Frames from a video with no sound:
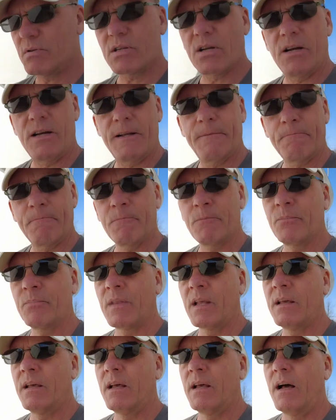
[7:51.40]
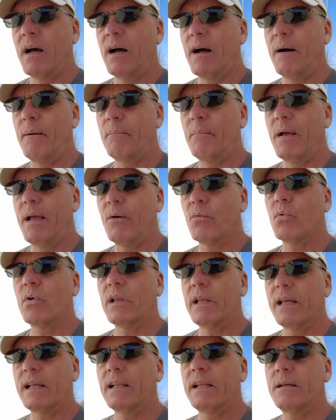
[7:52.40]
gone, it
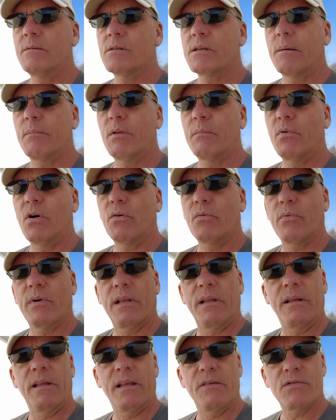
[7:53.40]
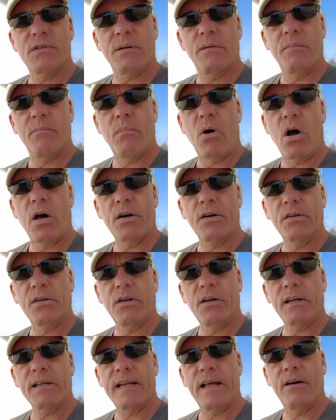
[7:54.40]
really cleans up the boat, really gives it a modern
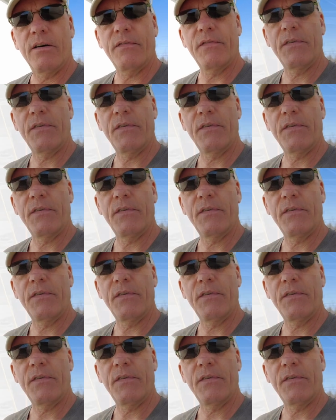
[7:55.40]
look. Now